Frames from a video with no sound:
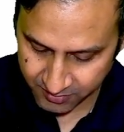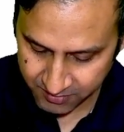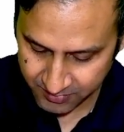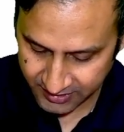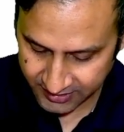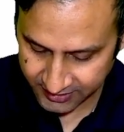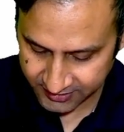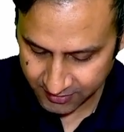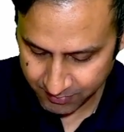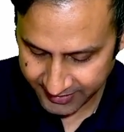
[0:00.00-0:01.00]
making it a
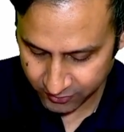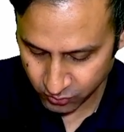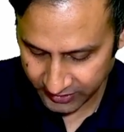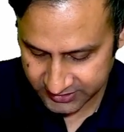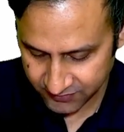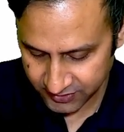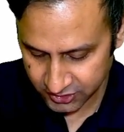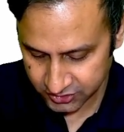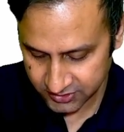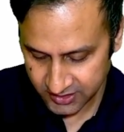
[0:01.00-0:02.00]

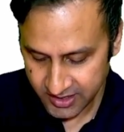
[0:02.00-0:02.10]
microcalcification.